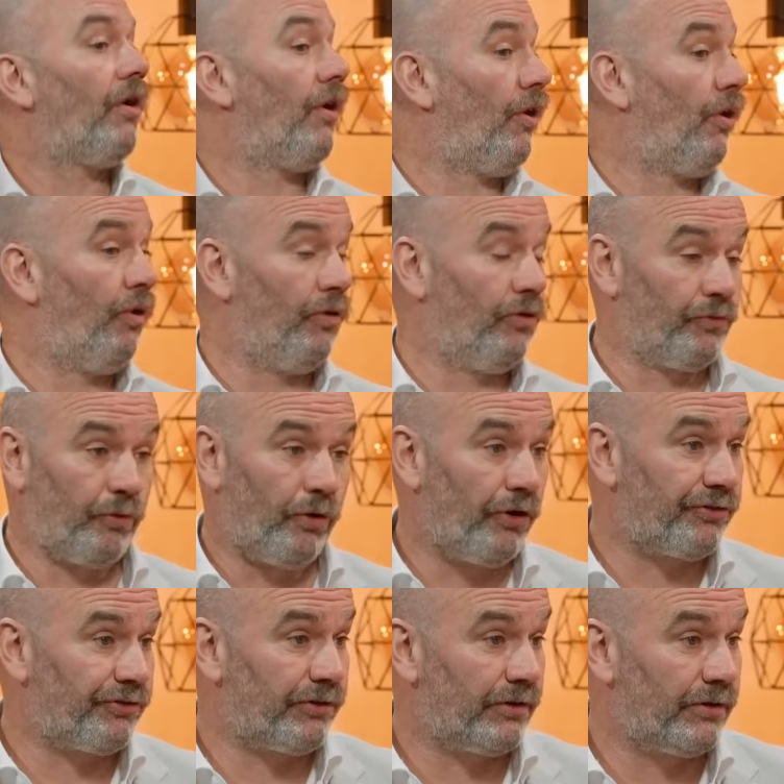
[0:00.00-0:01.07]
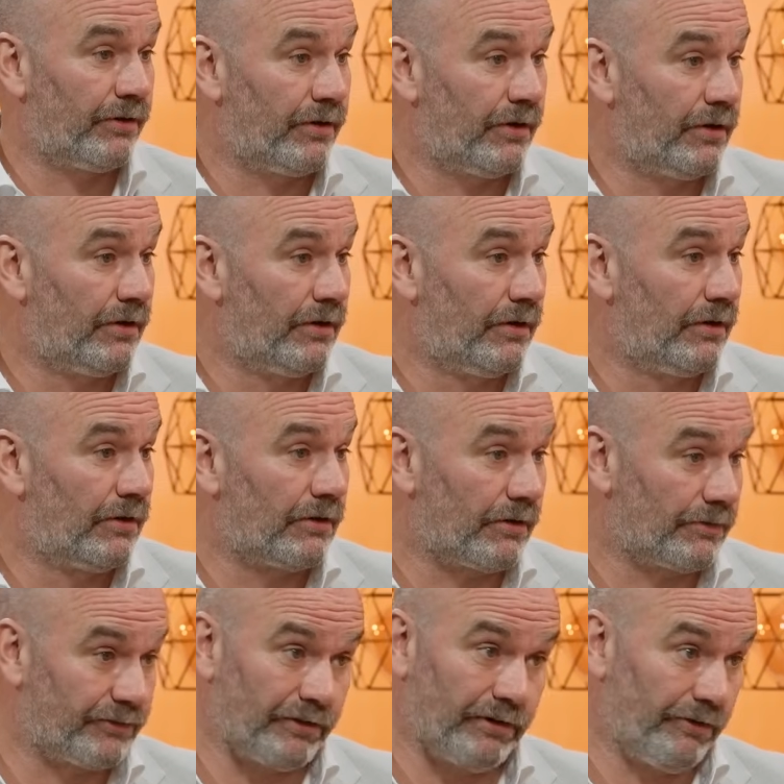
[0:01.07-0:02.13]
hold water, or
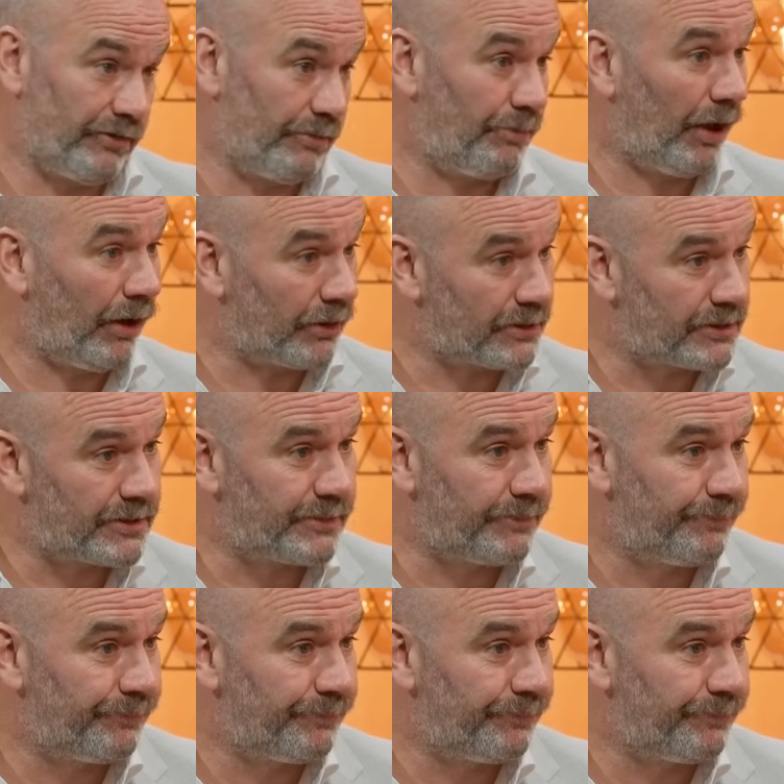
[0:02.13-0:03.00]
if they're a load of bollocks.